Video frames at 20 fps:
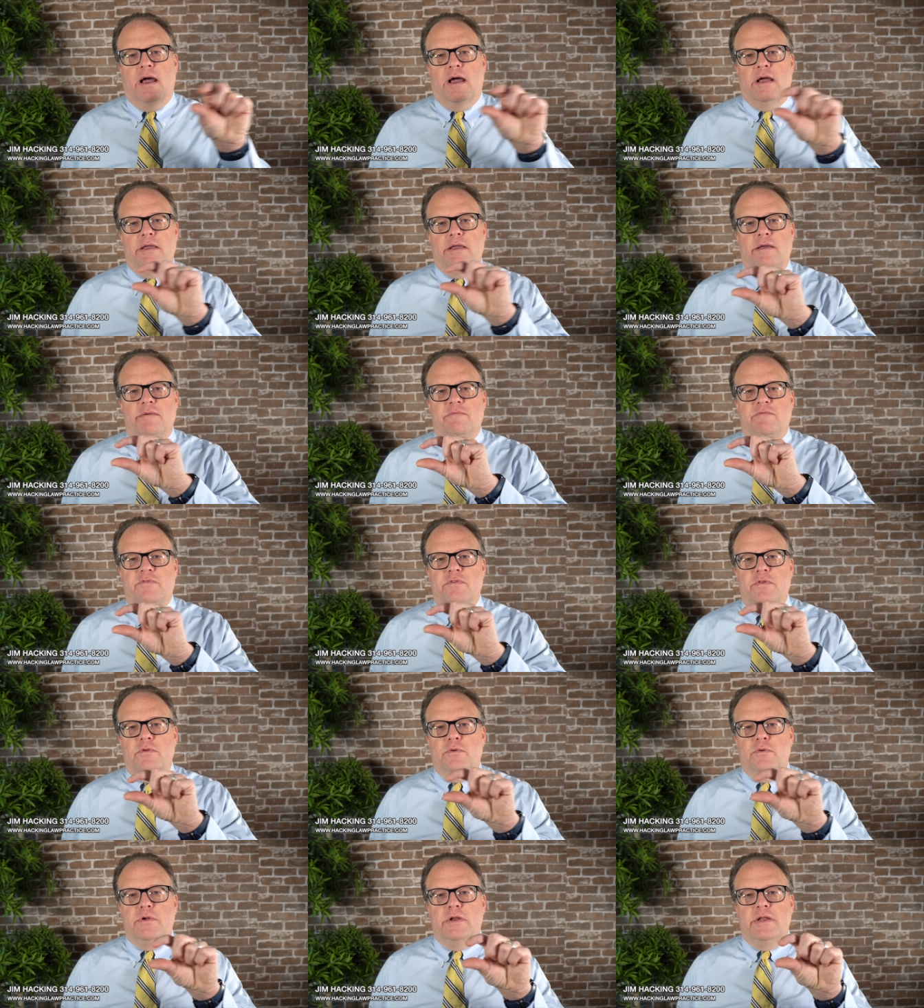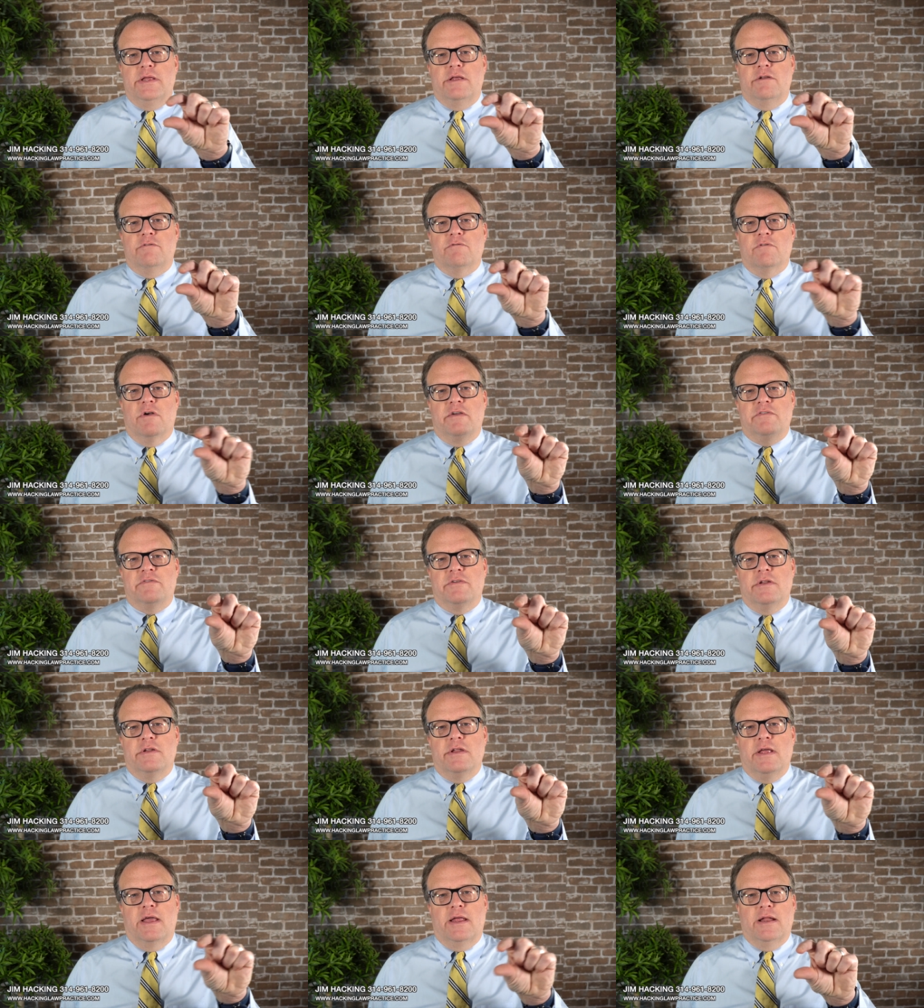I am fluent in
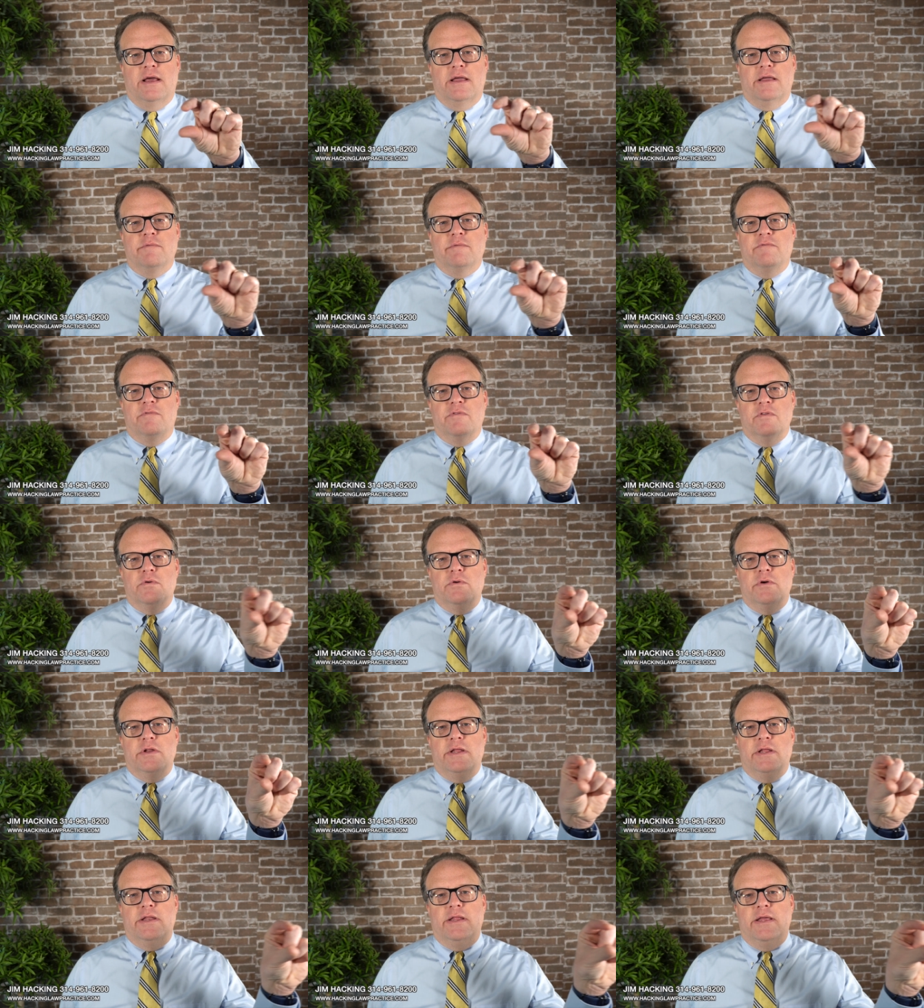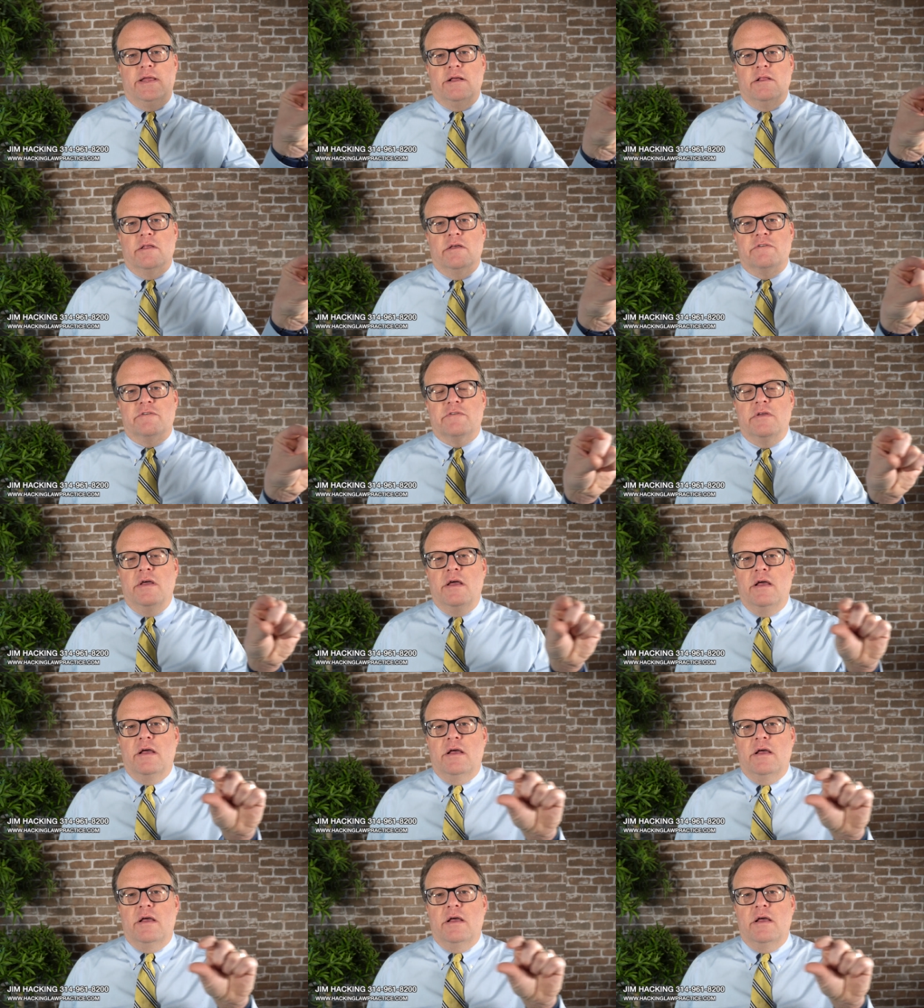Russian, and I am fluent in English.